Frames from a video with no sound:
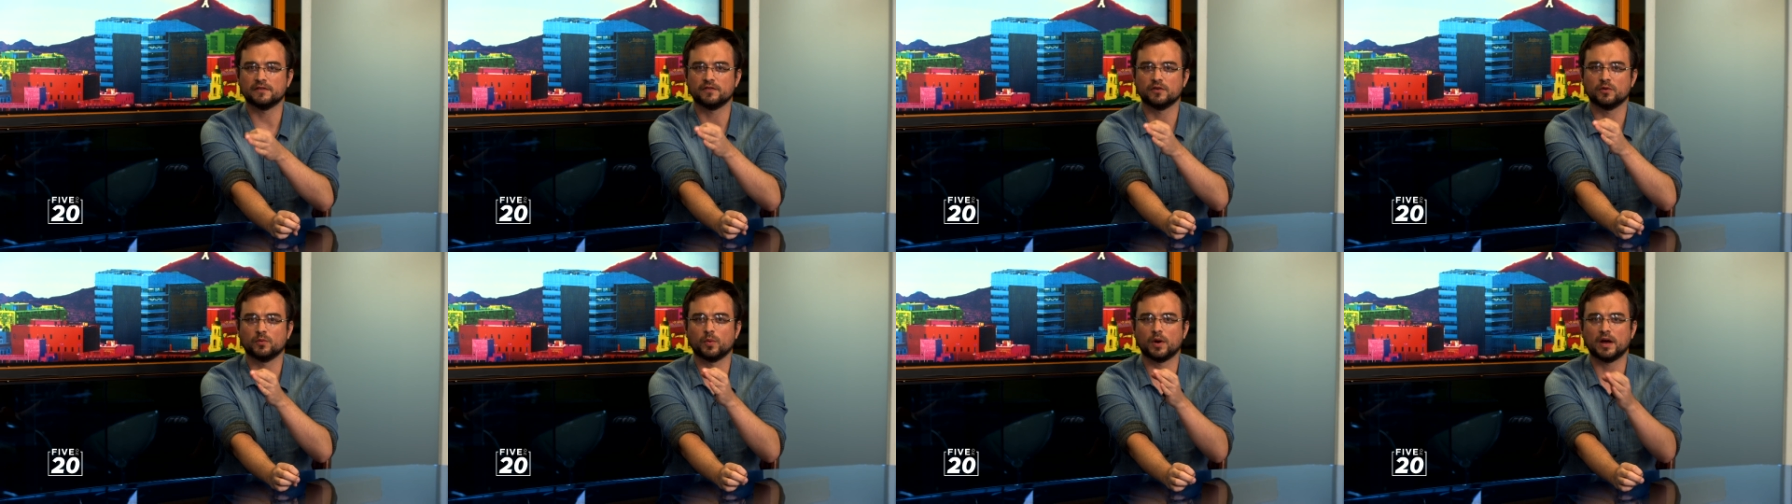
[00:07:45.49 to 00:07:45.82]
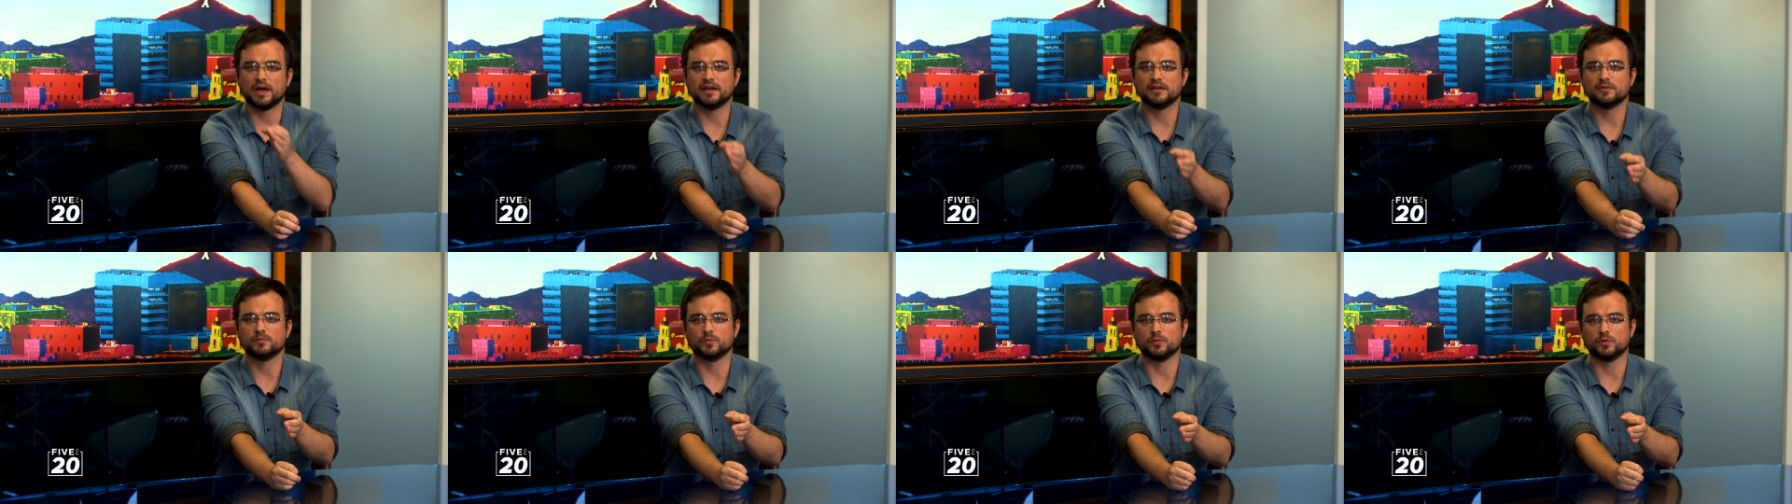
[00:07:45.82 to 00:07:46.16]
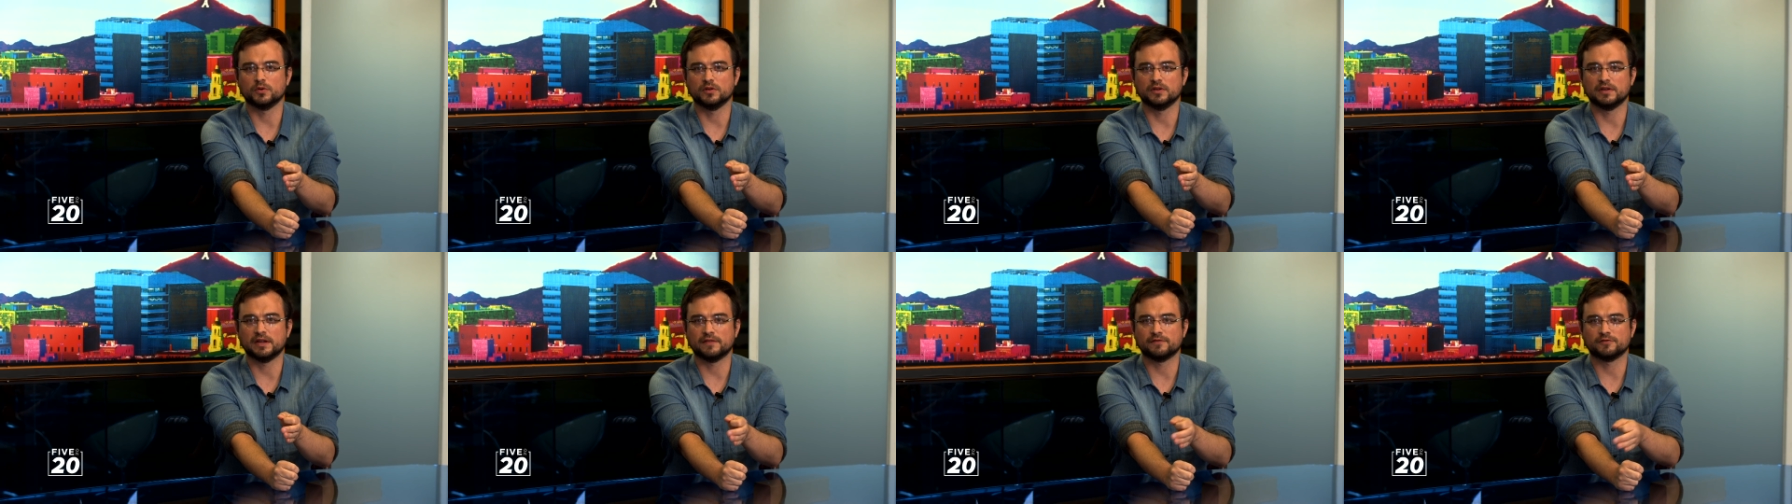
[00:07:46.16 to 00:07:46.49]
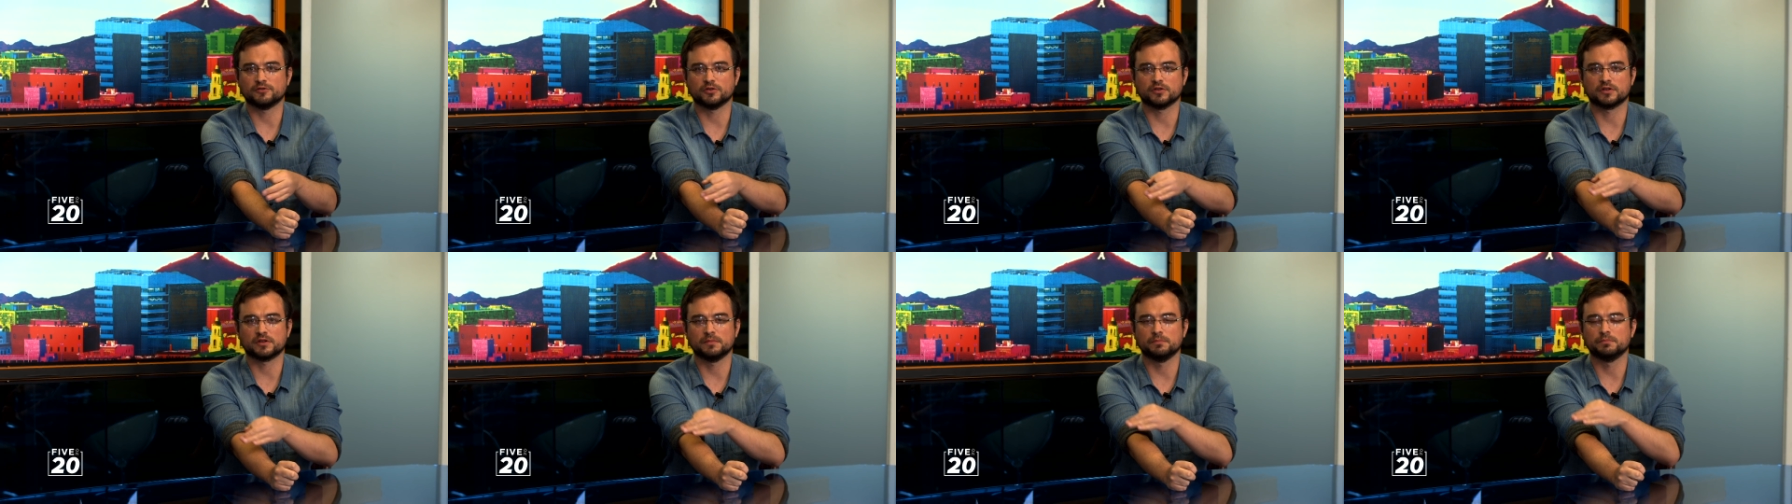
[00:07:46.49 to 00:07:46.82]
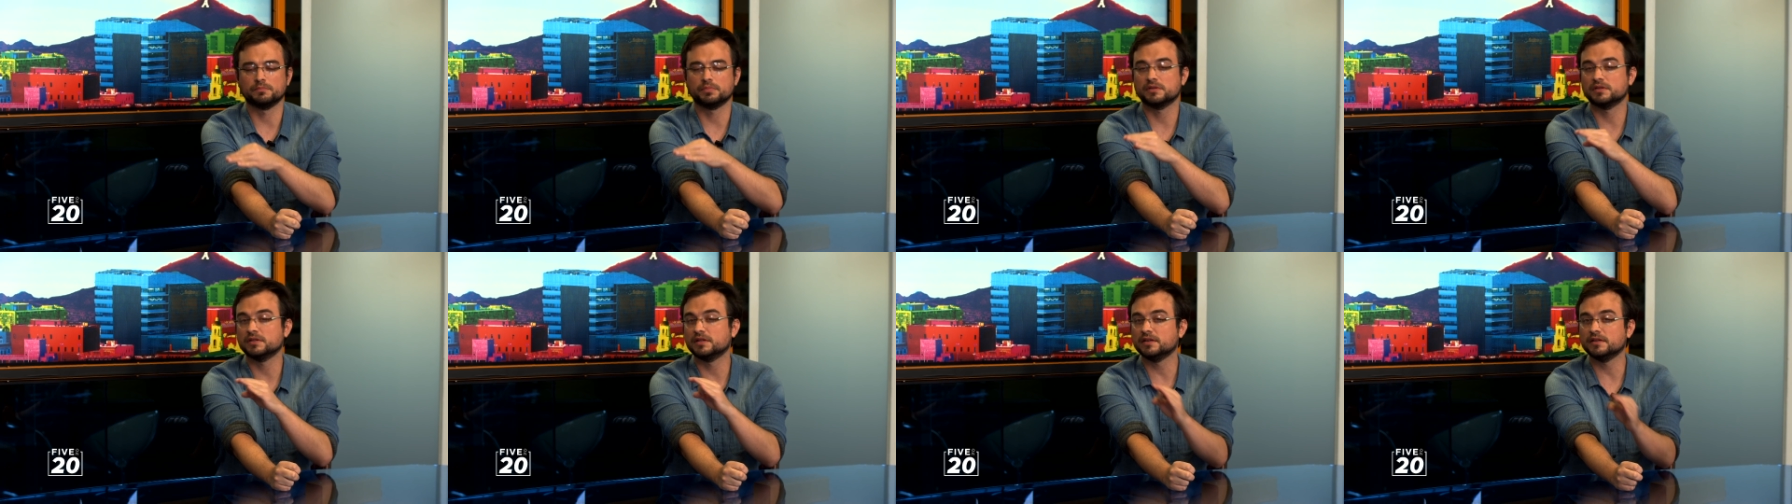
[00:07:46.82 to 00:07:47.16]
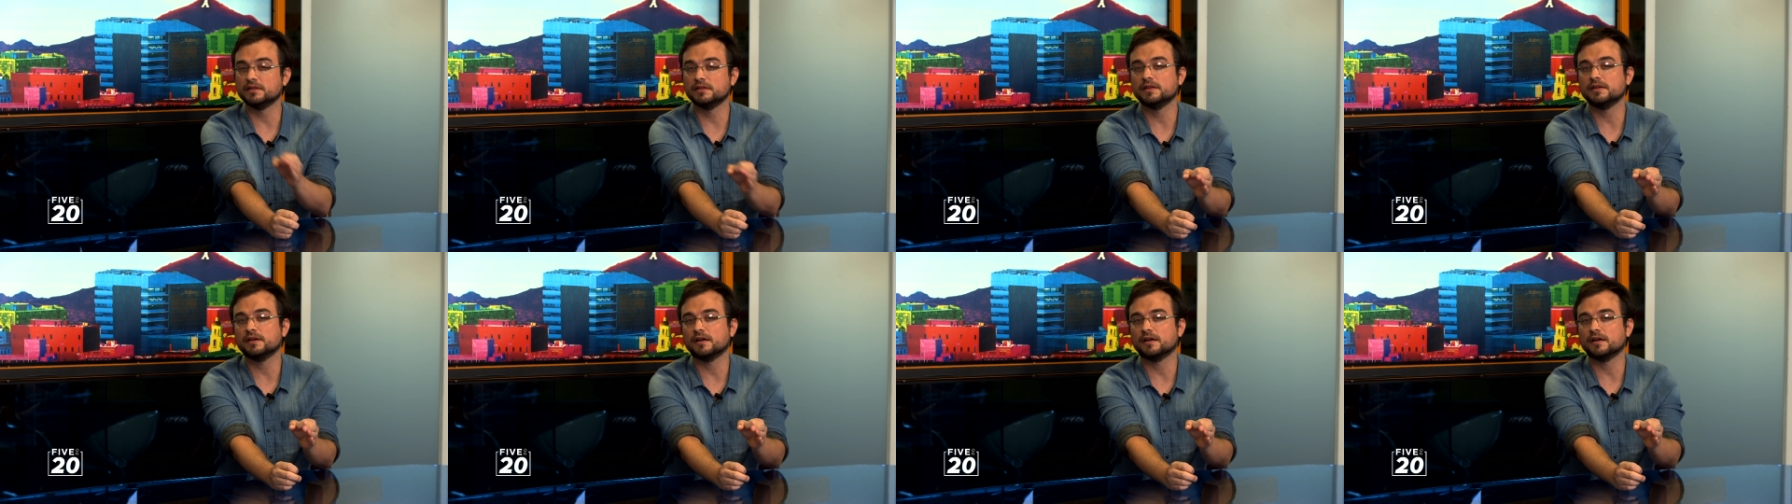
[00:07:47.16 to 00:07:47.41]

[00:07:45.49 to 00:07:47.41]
Hawaiian wood after a completely